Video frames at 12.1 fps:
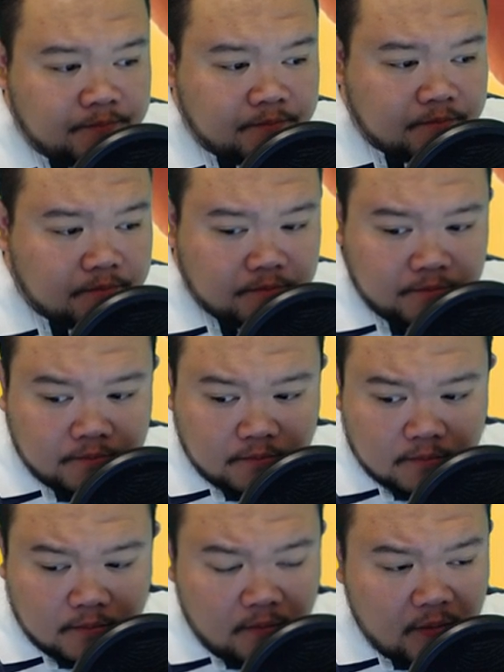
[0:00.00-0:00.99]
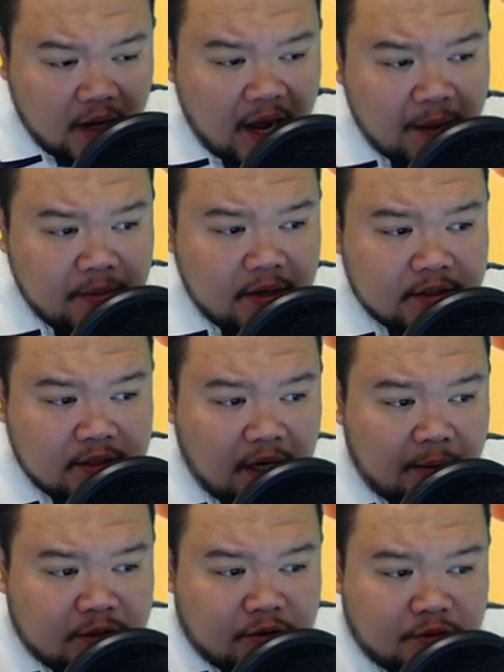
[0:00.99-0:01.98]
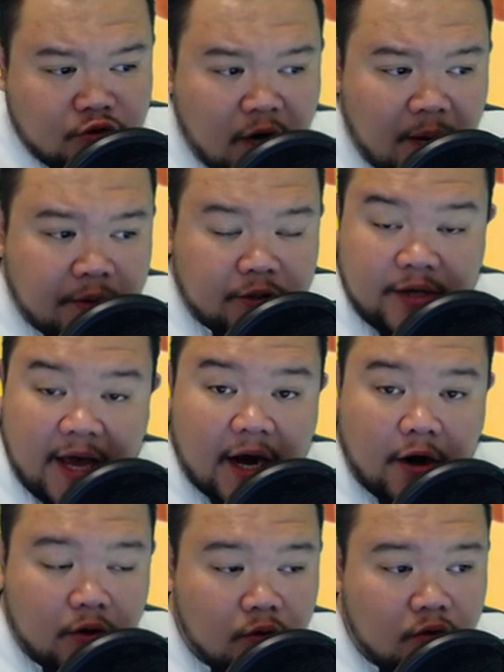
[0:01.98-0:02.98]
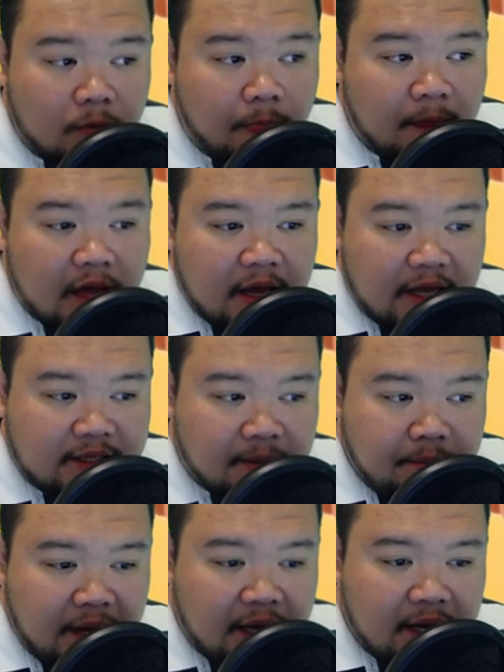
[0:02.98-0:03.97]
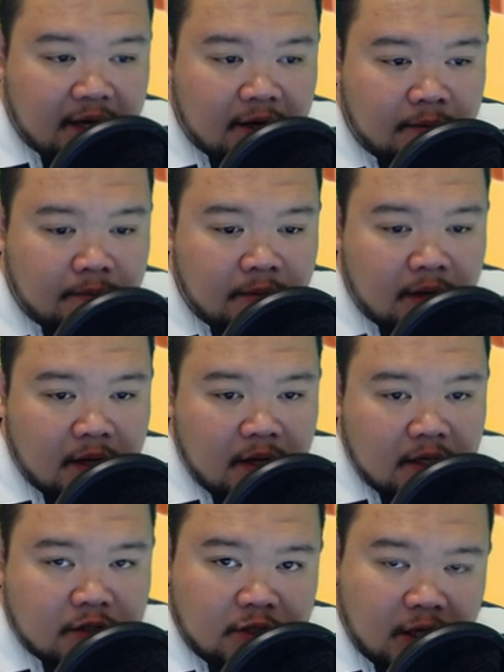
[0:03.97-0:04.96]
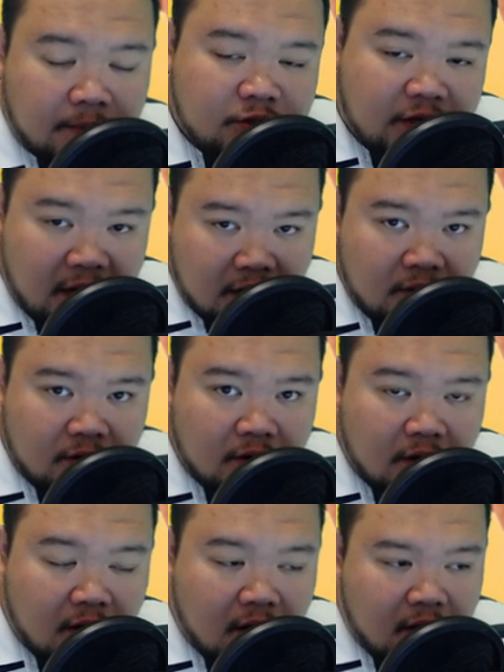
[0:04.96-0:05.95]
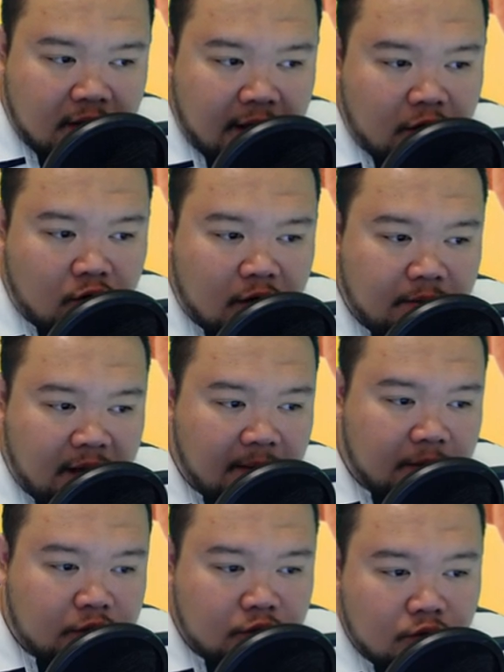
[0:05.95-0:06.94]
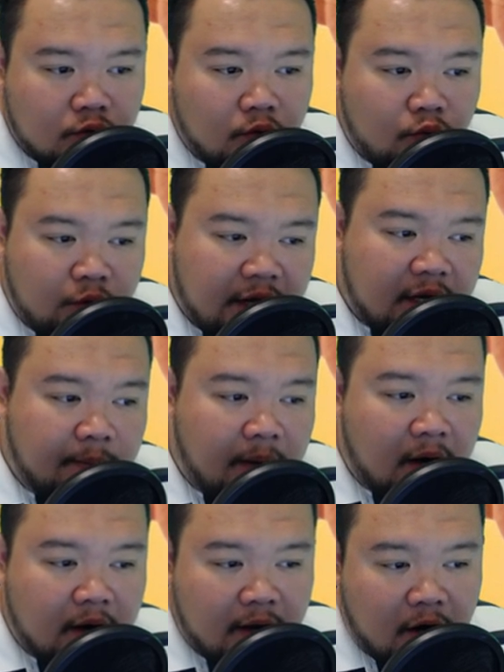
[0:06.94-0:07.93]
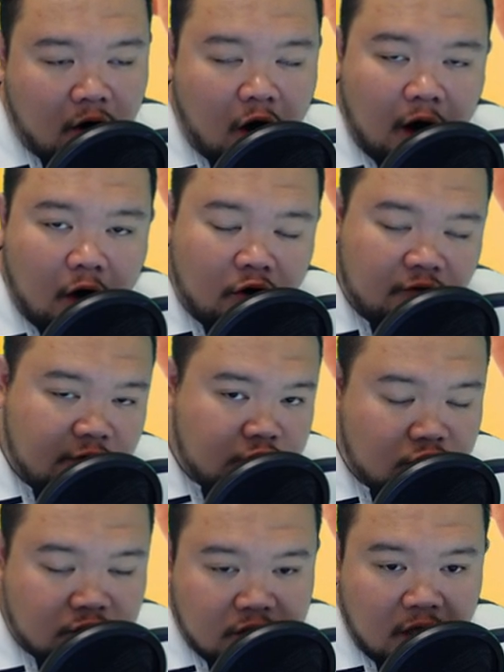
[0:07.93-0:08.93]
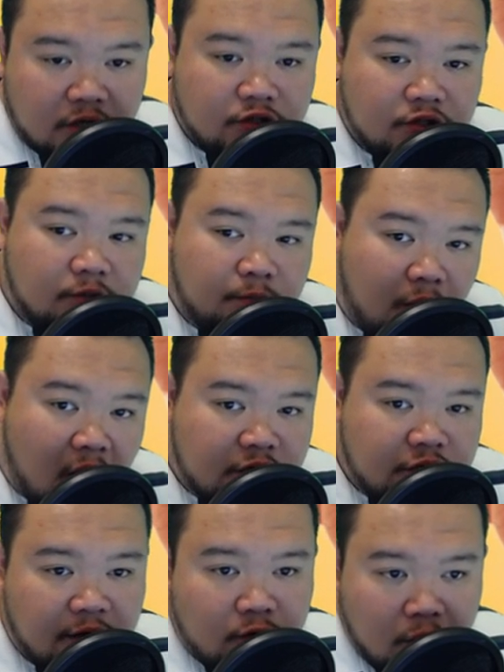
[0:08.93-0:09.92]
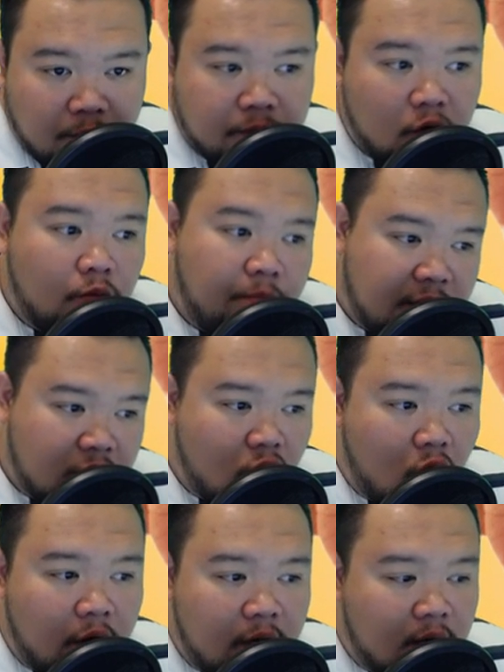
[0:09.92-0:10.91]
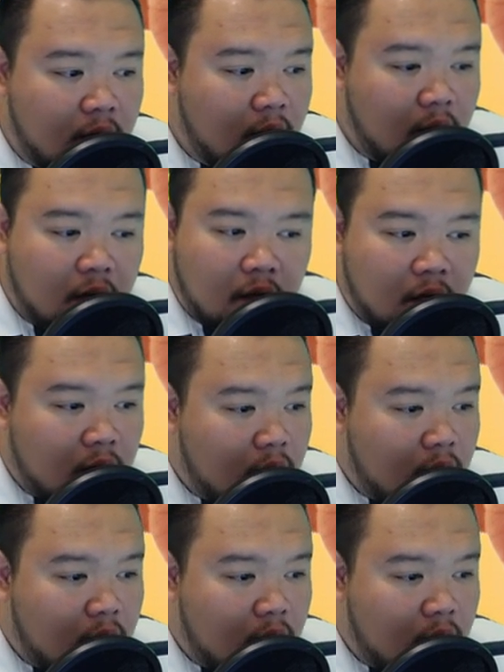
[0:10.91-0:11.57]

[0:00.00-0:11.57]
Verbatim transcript: Um, I'm a I'm a subscriber to Hacker Noon. It's a Medium sub channel that you can be able to read about artificial intelligence, blockchain, crypto, Bitcoin,